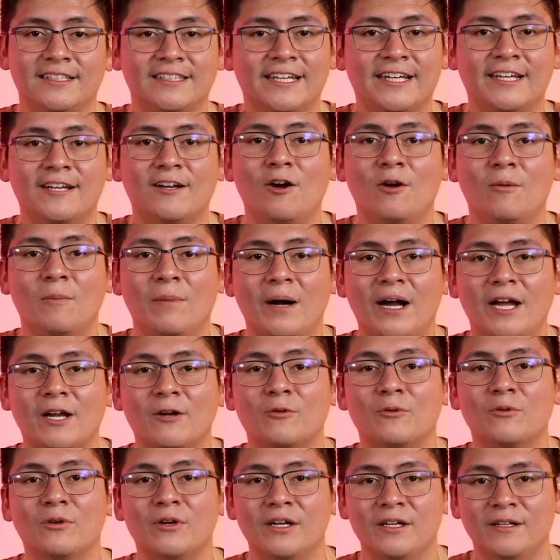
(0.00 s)
they go by
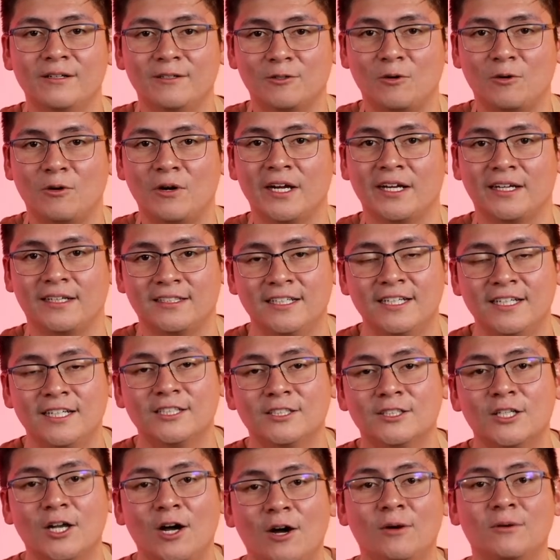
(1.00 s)
real quick.
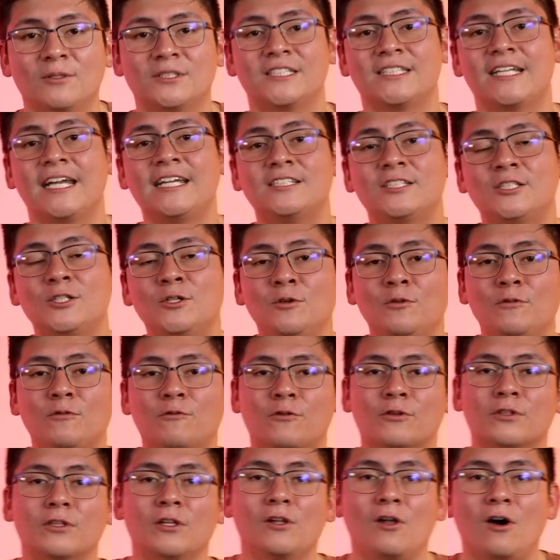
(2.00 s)
So stay tuned
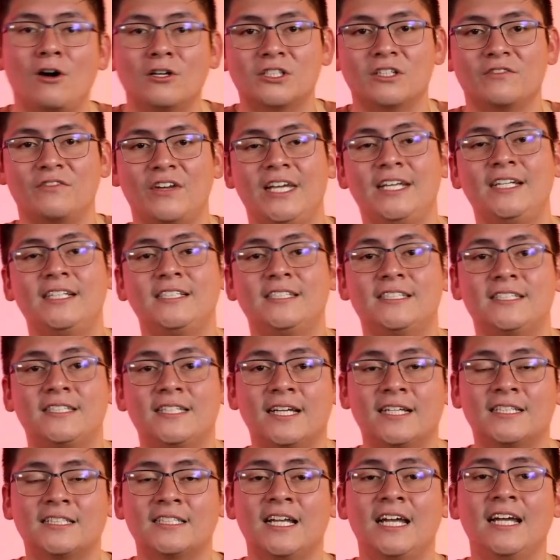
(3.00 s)
for the launch of
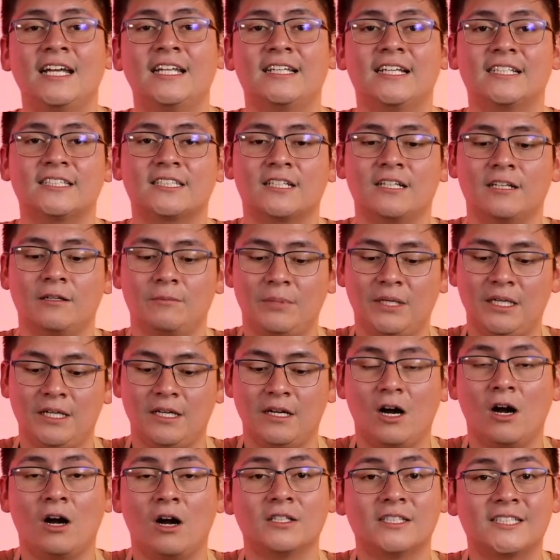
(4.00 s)
86. That's going to be
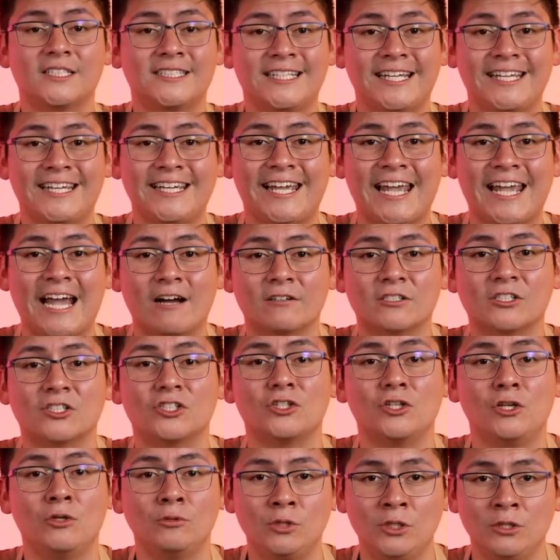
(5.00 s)
on StickyCounters
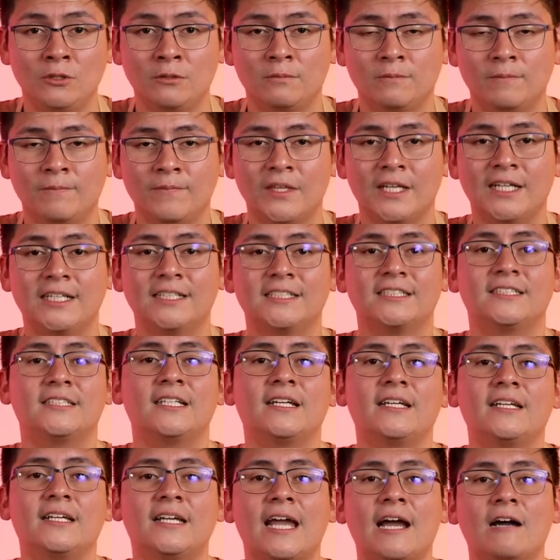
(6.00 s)
YouTube,
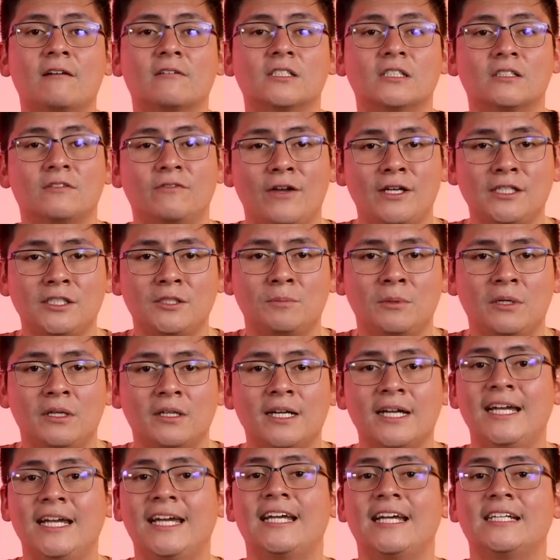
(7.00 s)
StickyCounters Facebook,
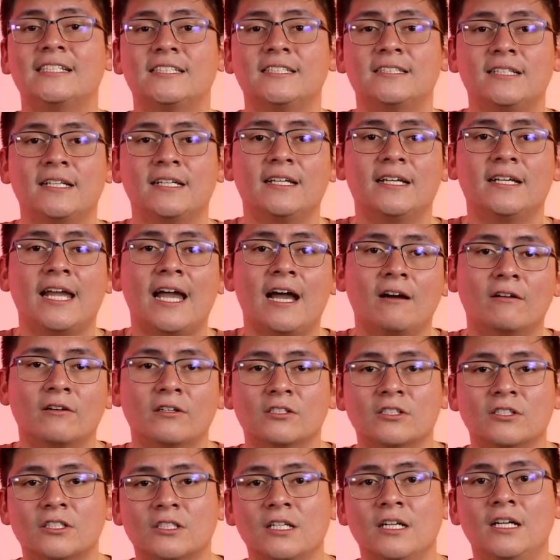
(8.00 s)
and
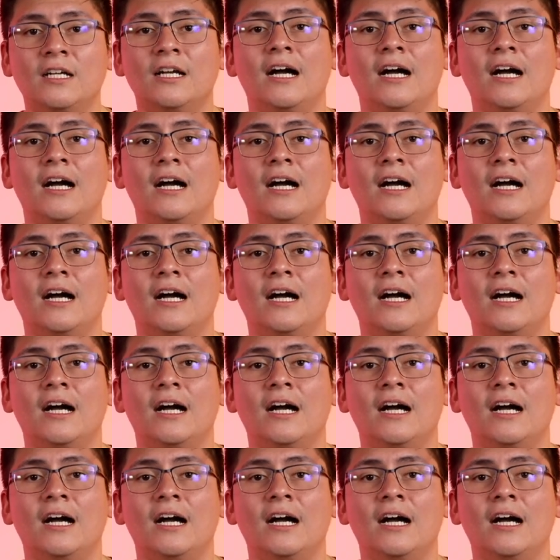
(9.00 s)
StickyCounters,